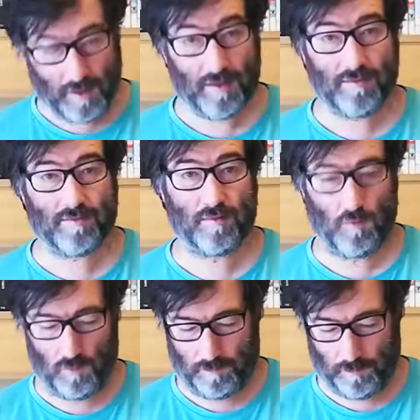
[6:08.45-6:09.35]

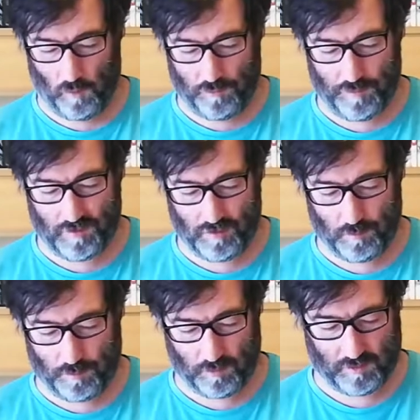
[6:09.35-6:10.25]
last
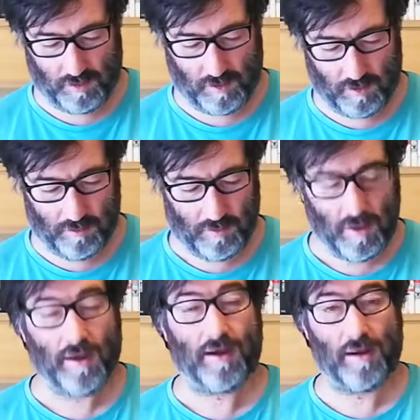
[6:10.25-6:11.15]
official postcard
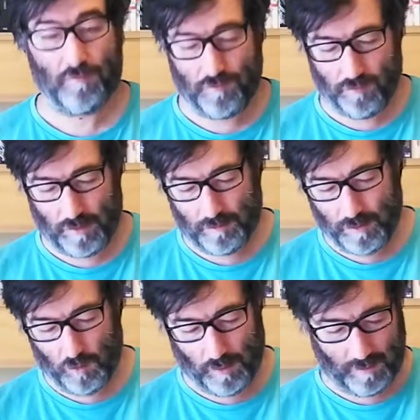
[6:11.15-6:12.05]
came from
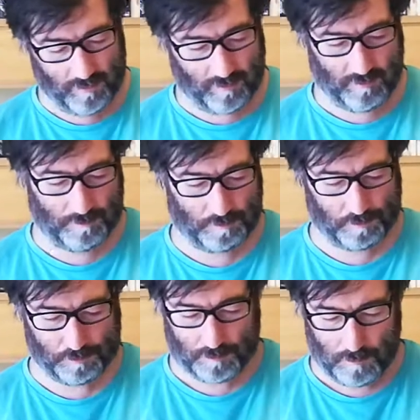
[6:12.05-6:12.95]
US,
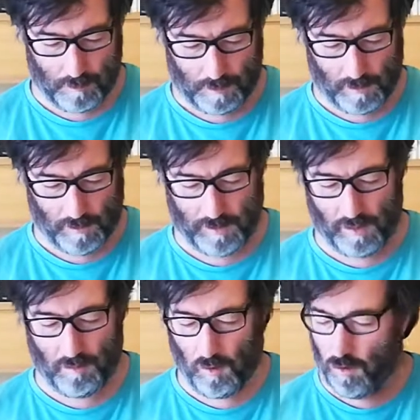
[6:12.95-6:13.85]

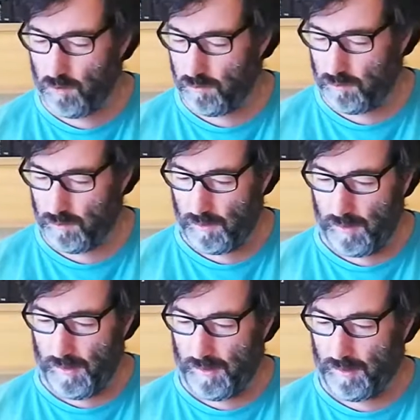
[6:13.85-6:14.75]
came on
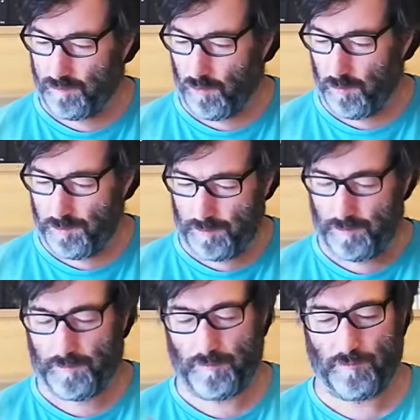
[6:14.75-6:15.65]
an envelope,
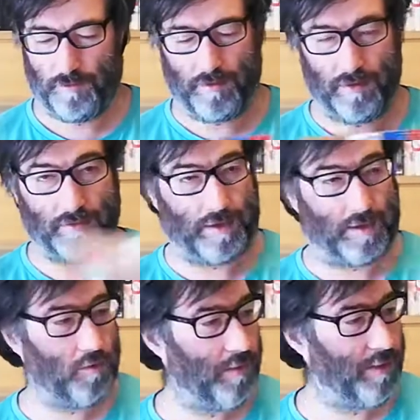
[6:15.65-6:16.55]
very
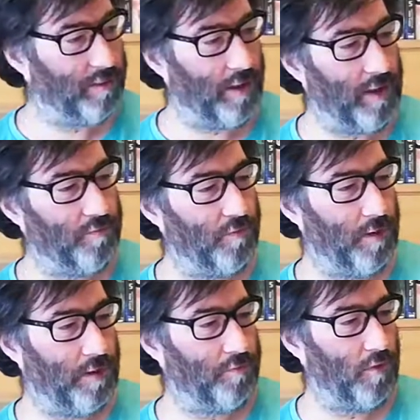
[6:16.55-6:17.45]
decorated
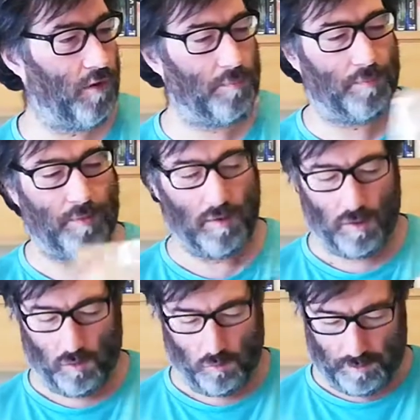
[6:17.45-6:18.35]
envelope
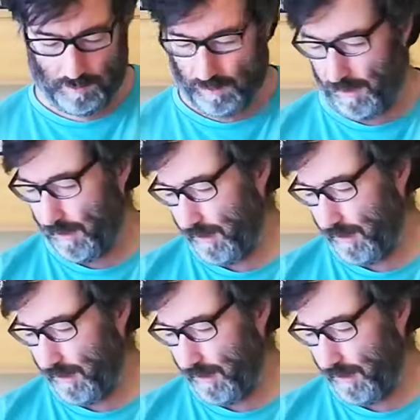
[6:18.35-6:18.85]
with I